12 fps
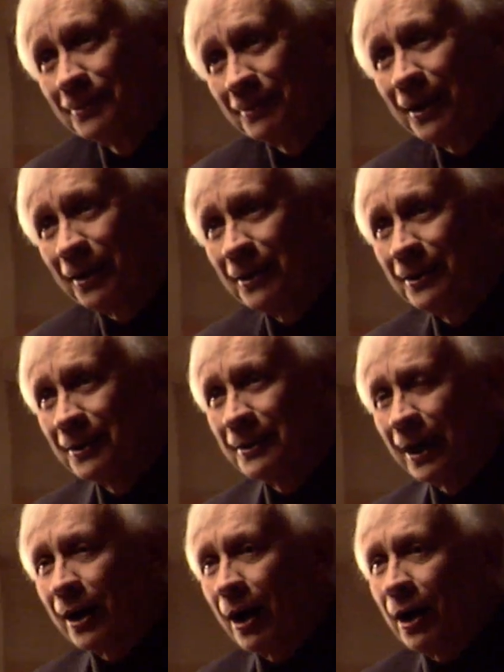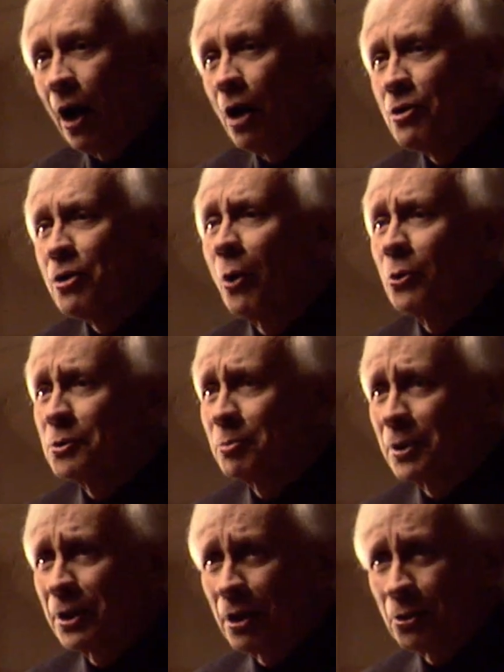are unknowns,
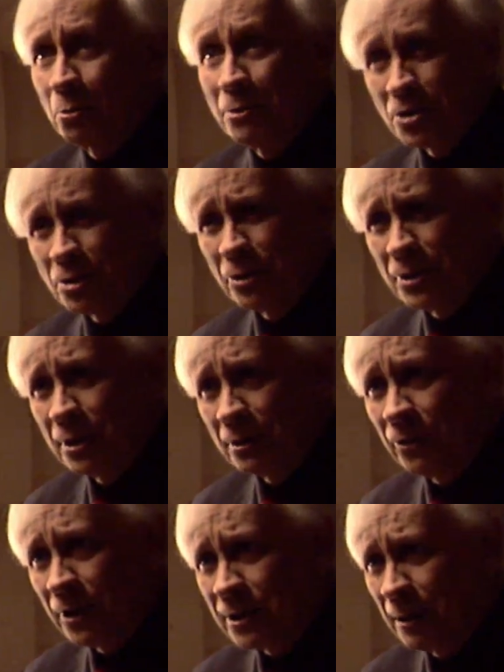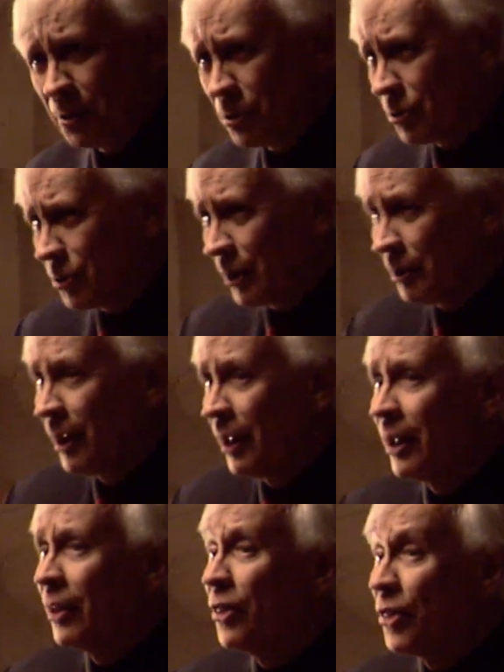but there are no mysteries as far as I'm concerned.
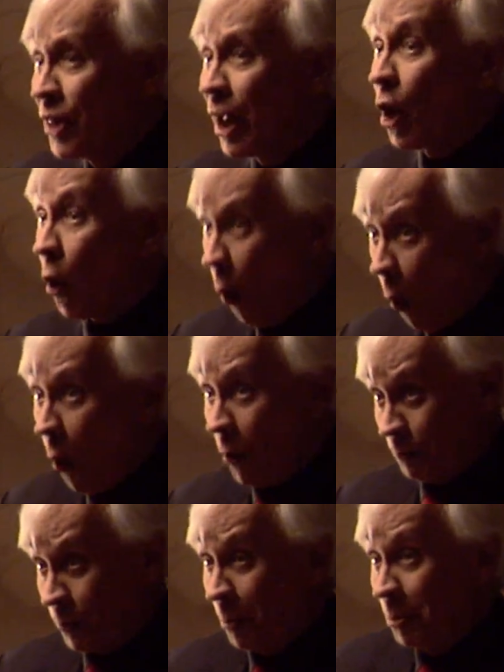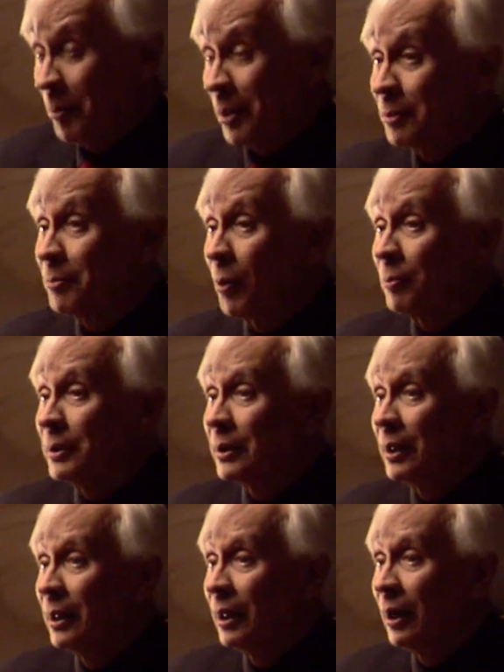The core problem at the moment,
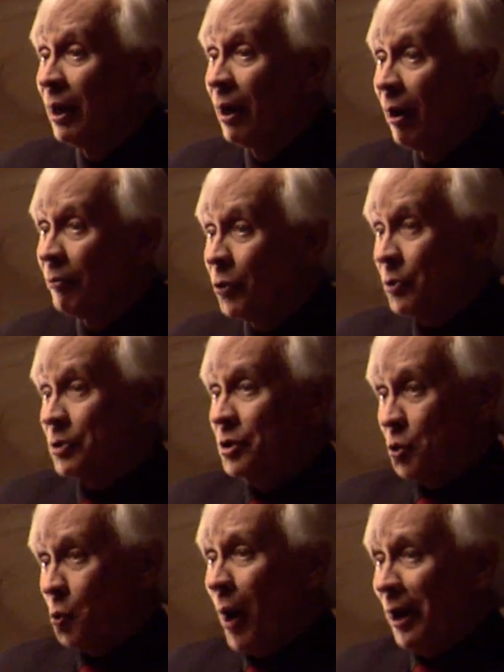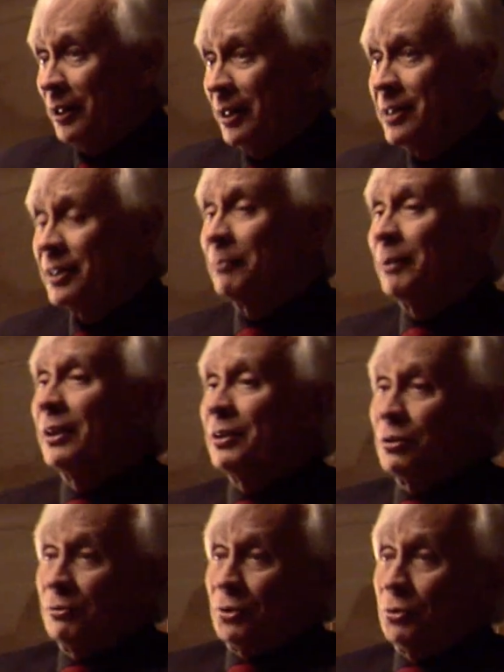of course, is qualia, is the
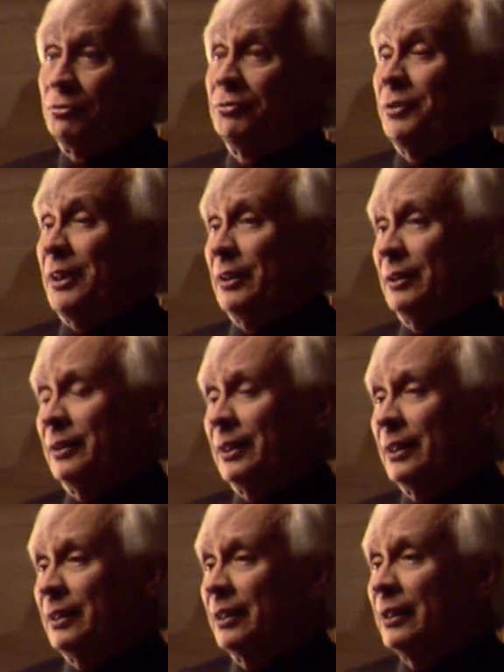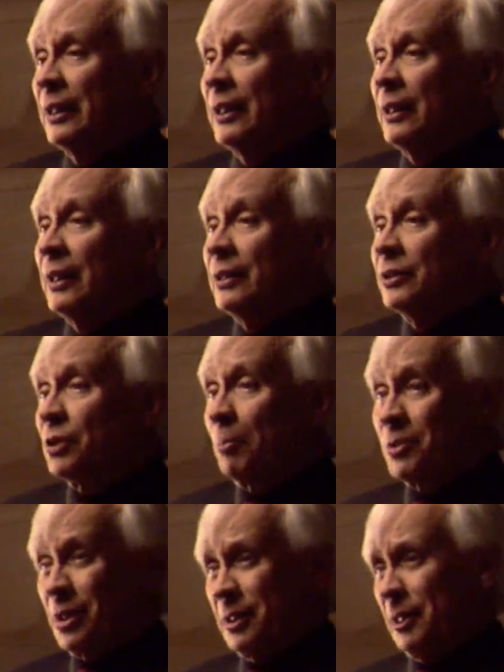ability to feel, the
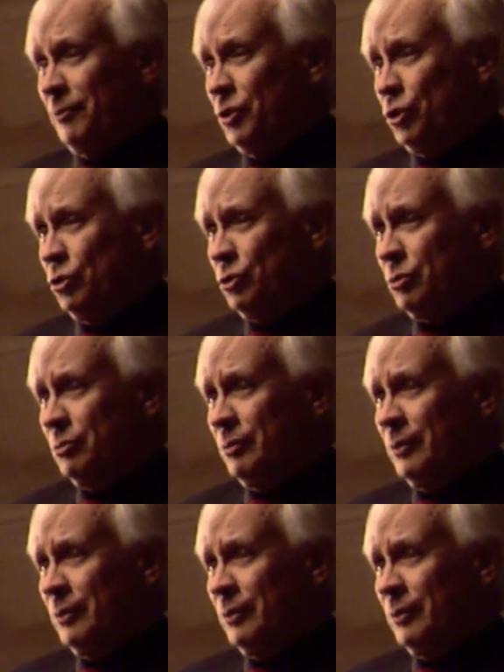subjectivity issue.